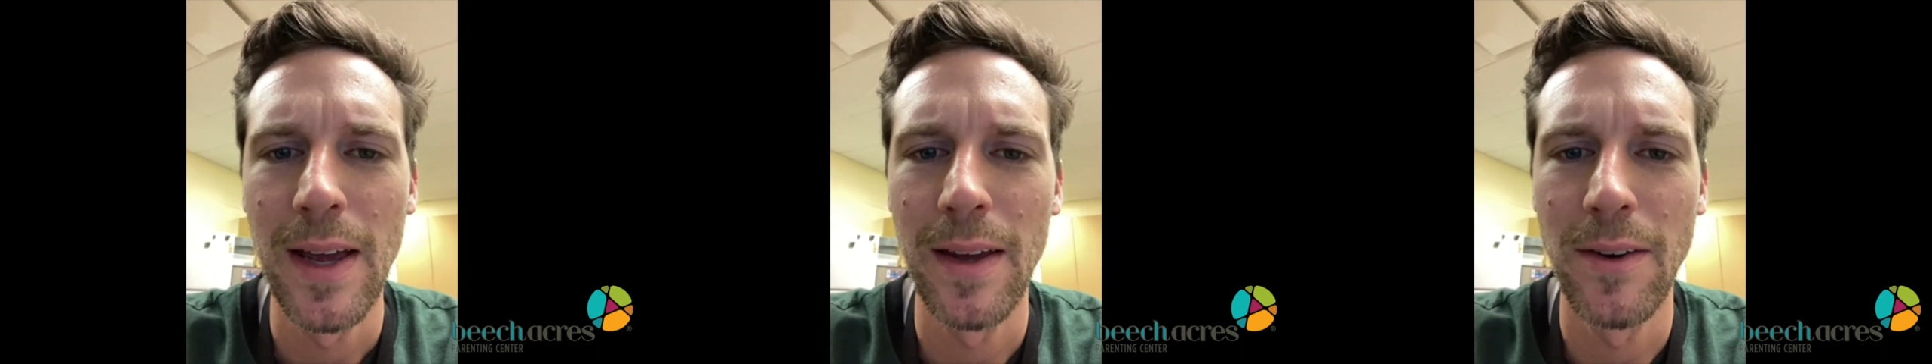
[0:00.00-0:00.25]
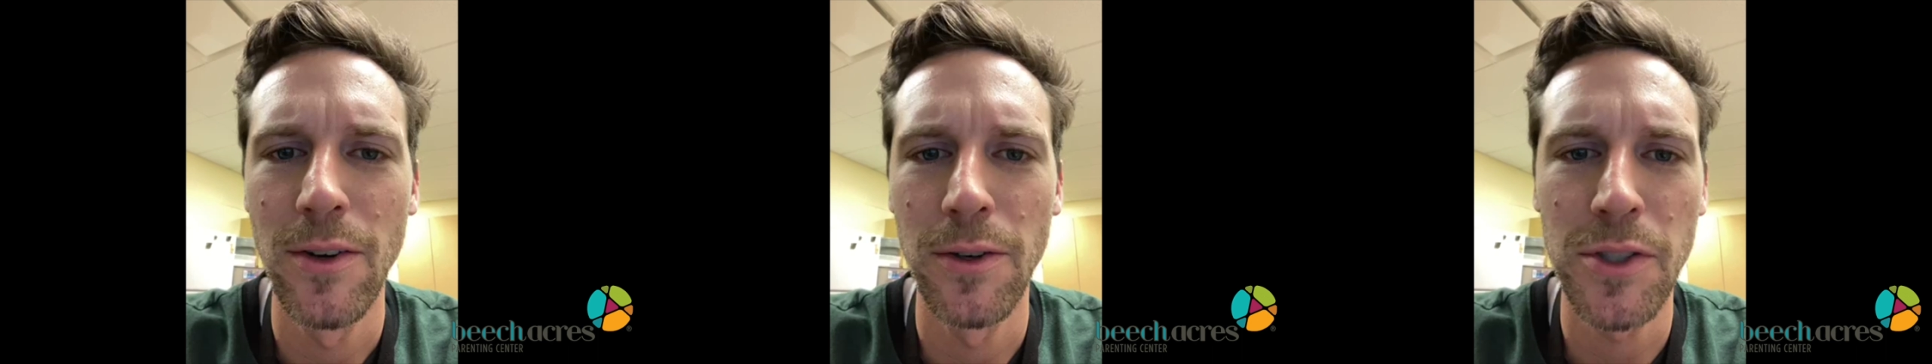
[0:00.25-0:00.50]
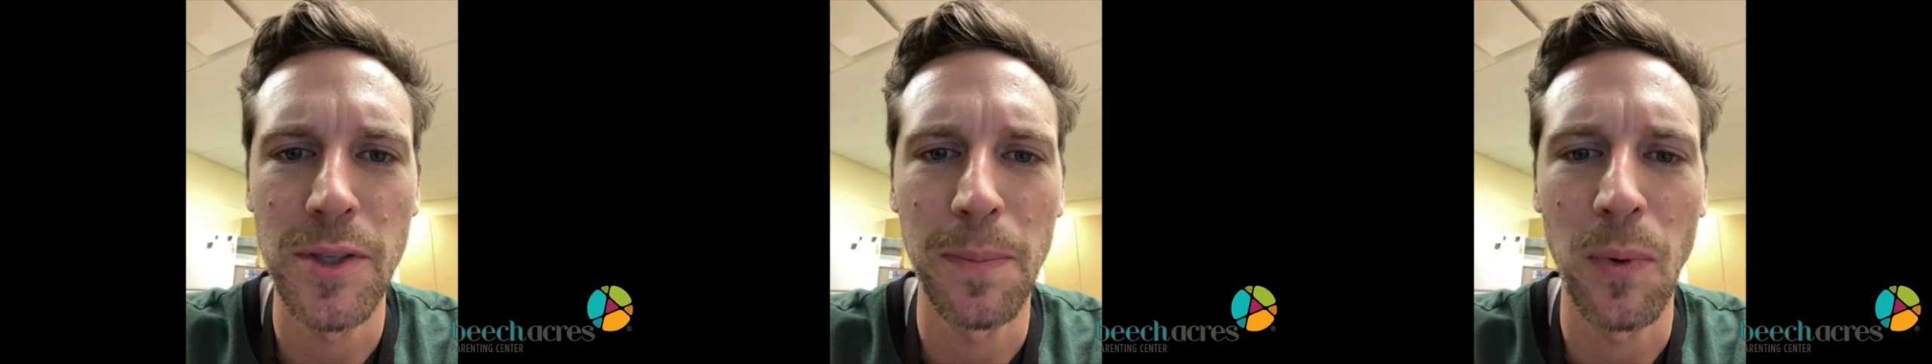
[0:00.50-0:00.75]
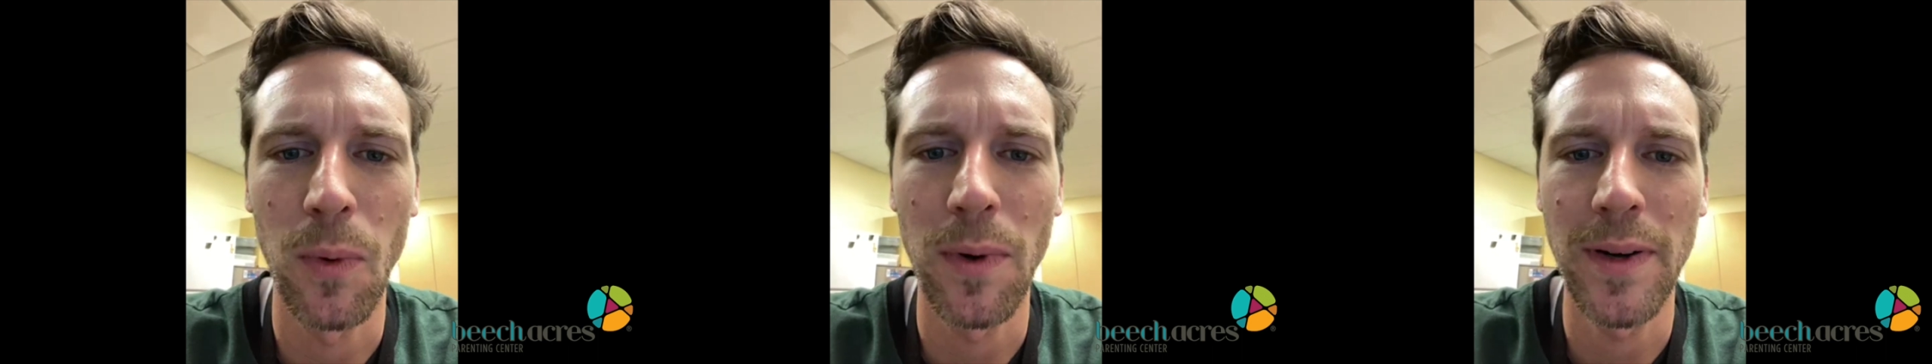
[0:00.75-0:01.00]
and your
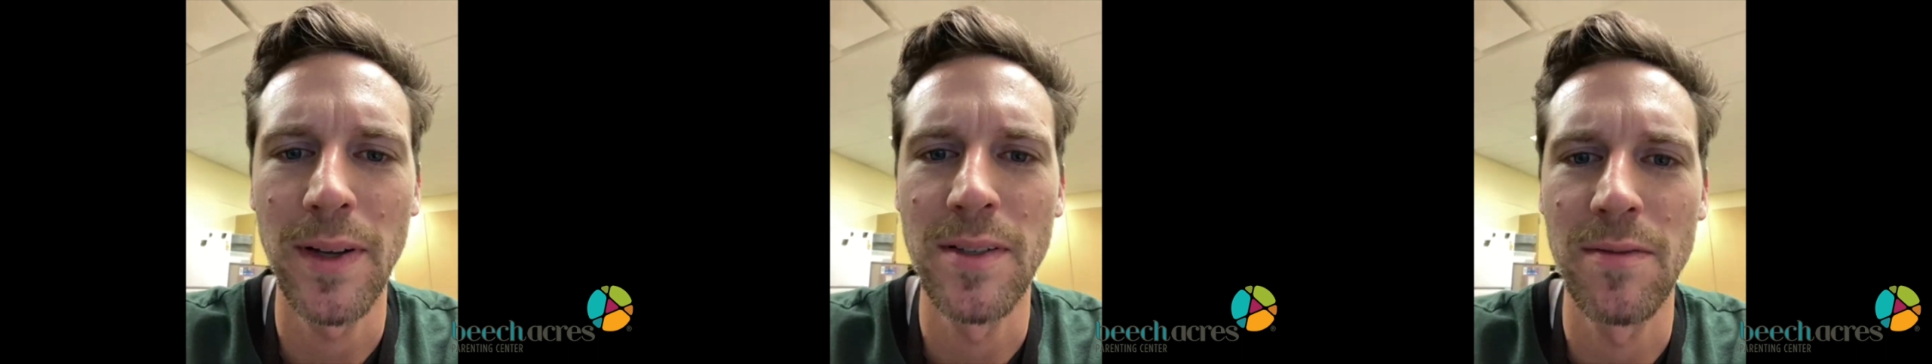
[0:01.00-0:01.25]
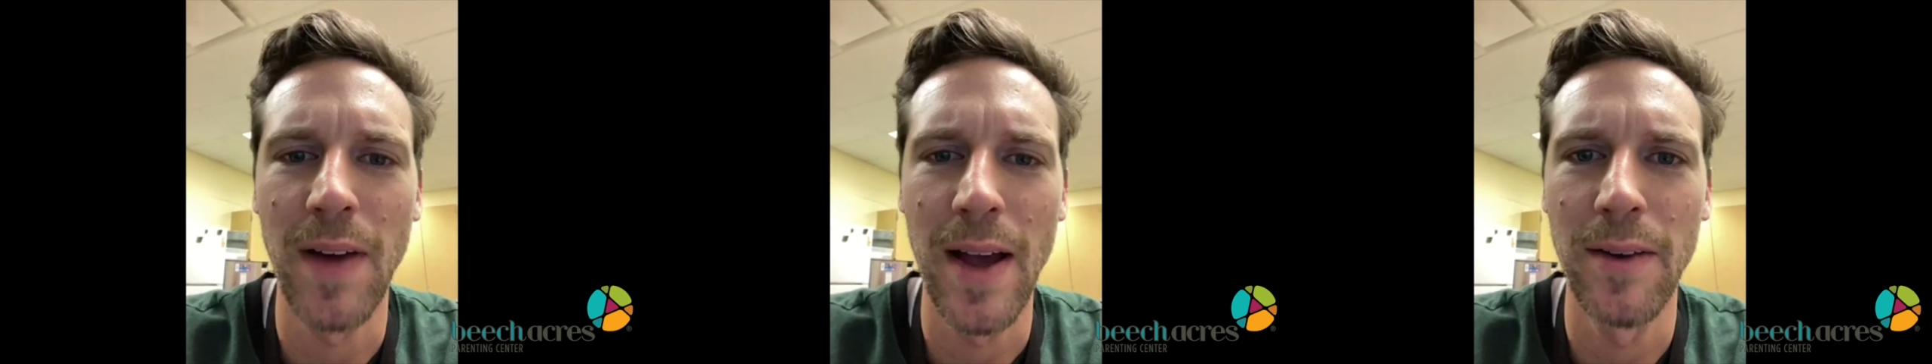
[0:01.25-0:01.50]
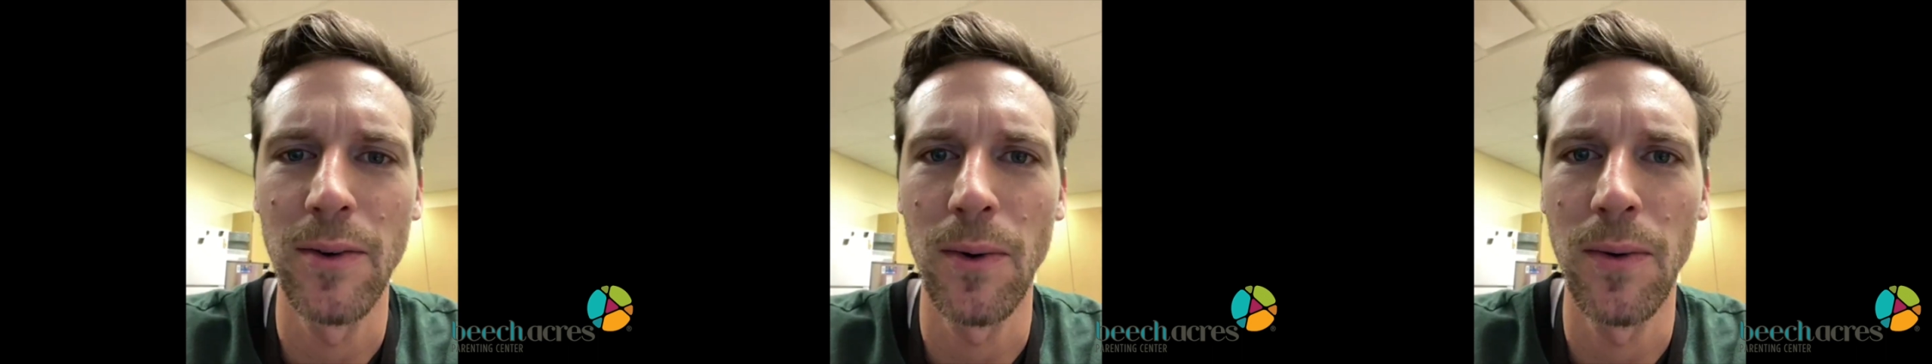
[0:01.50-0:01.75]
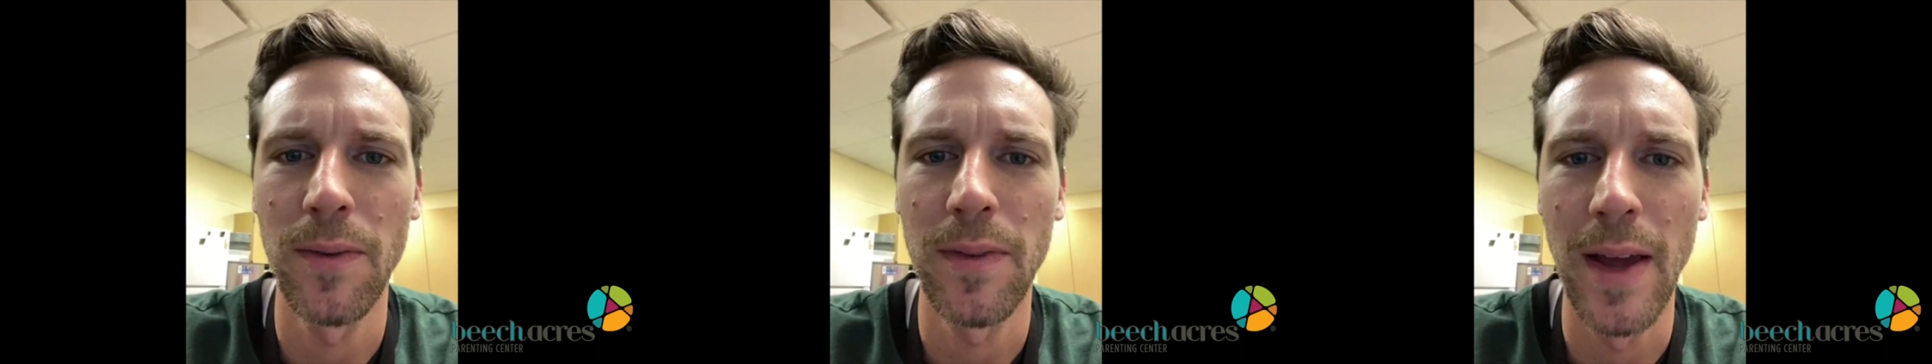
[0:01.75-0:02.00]
support is
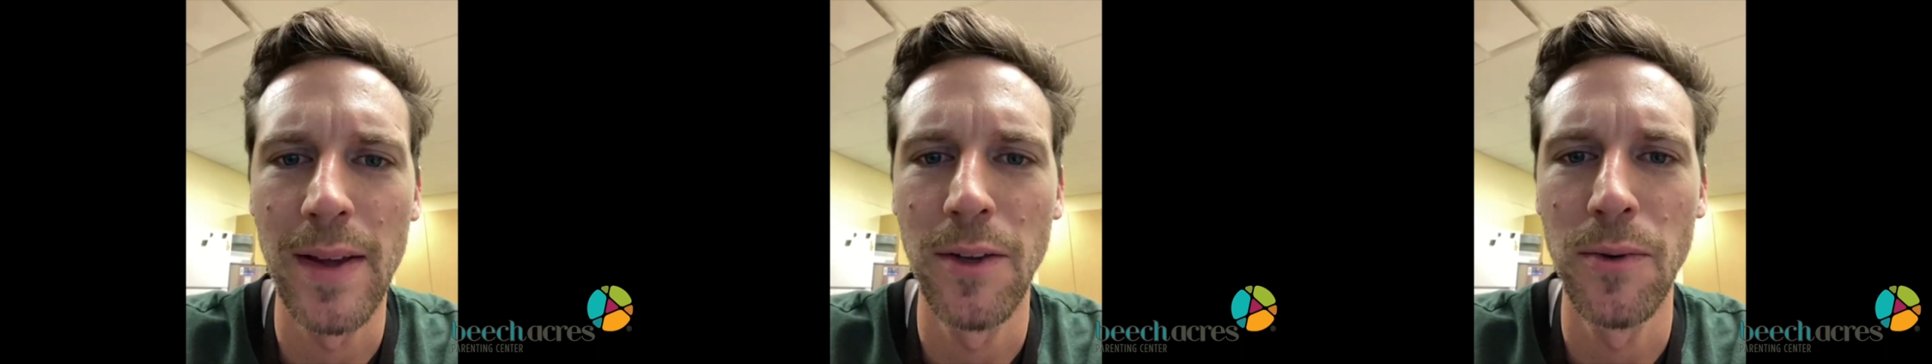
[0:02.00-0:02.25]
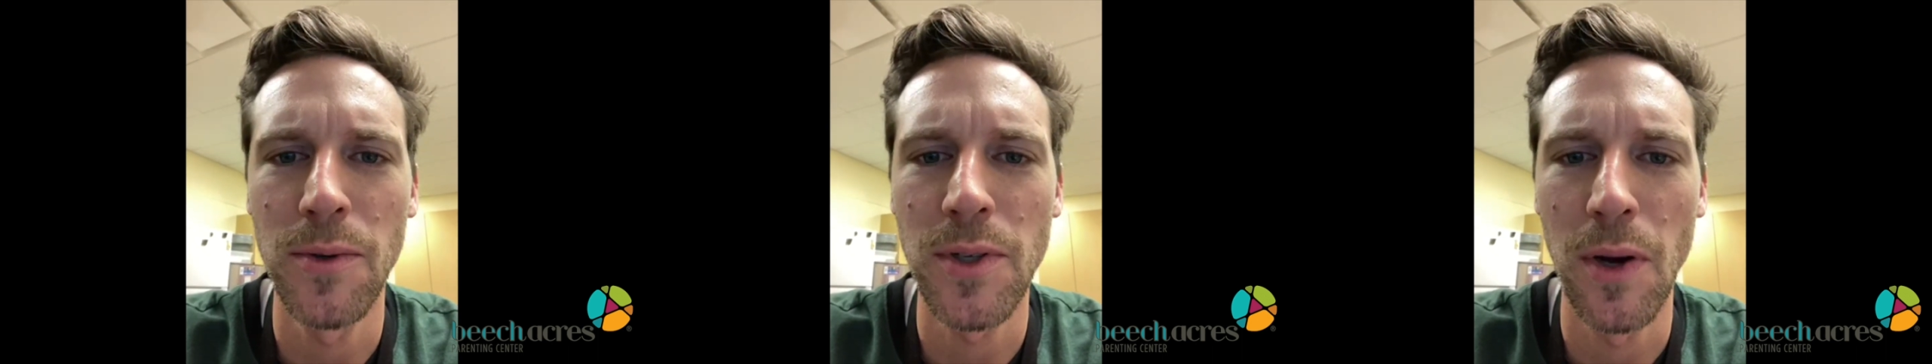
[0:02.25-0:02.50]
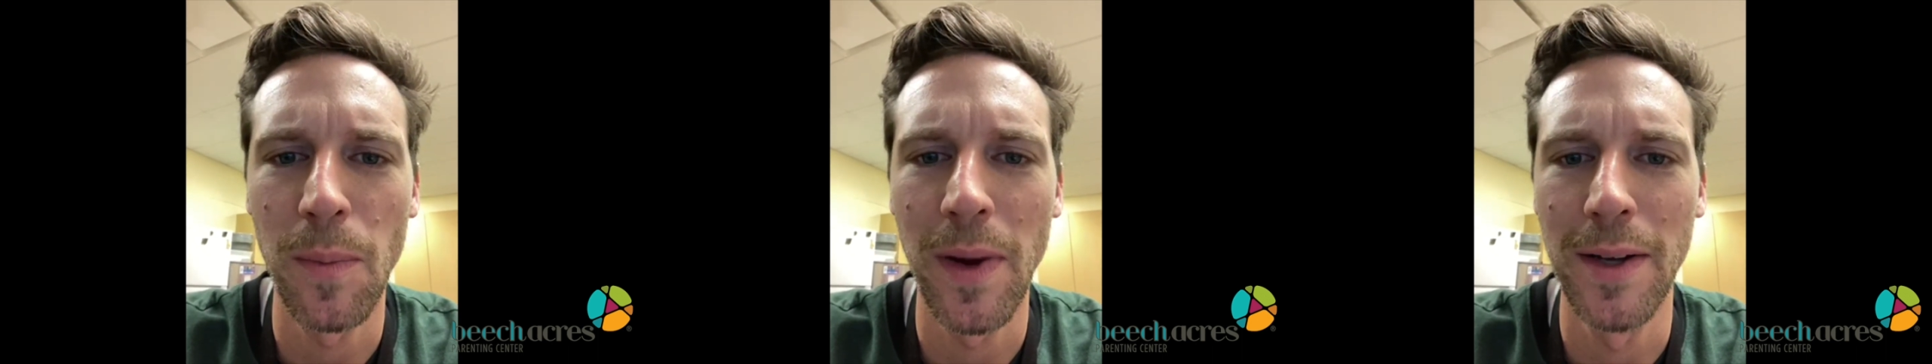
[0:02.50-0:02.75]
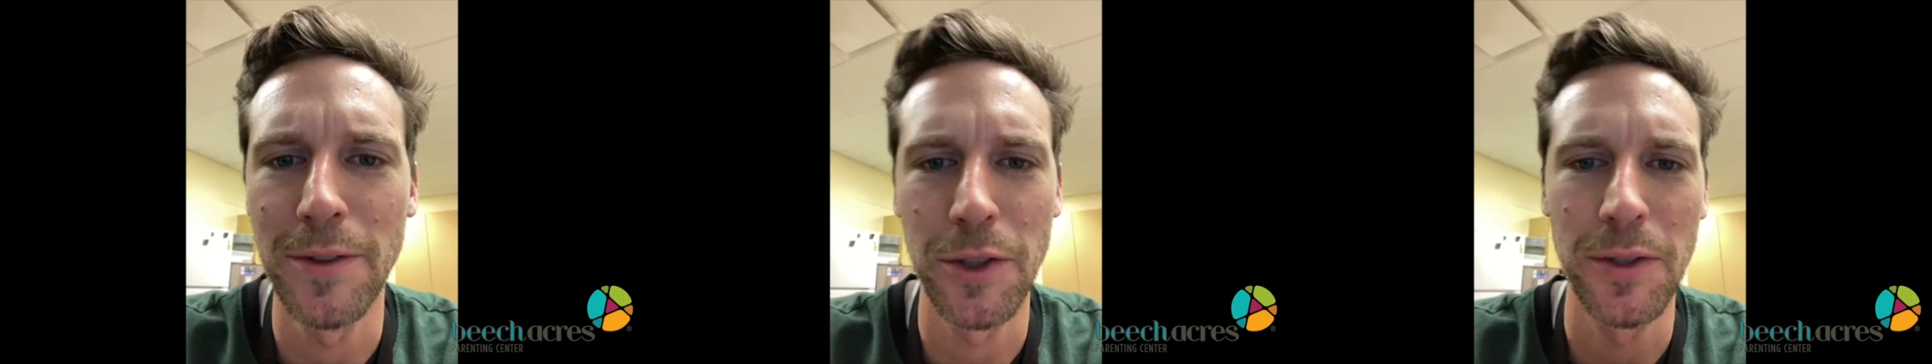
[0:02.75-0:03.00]
vital. Thank you so
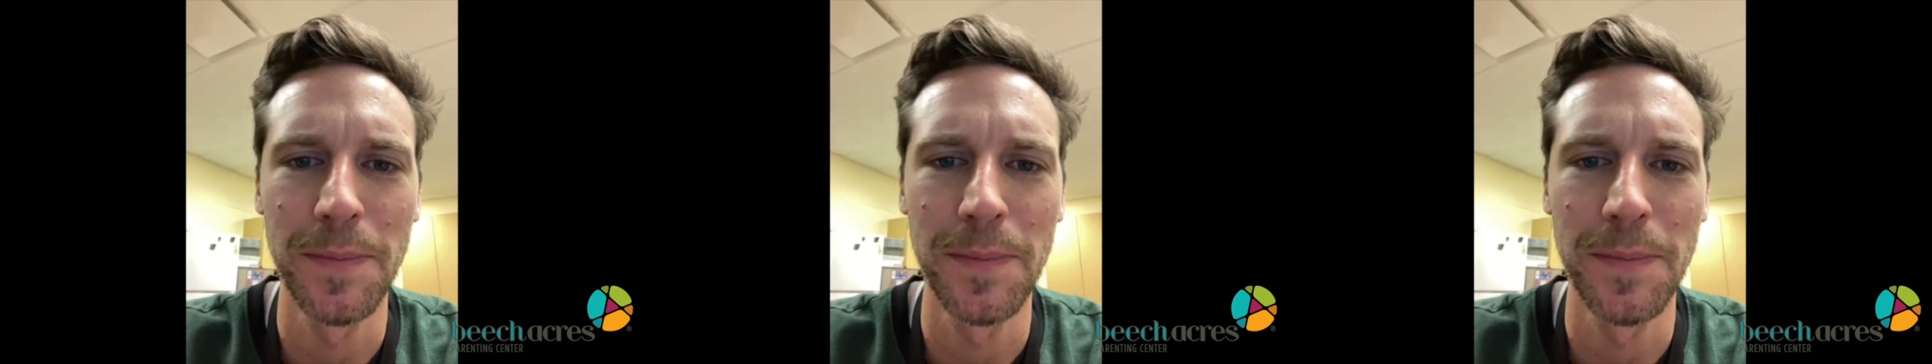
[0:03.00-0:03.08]
much.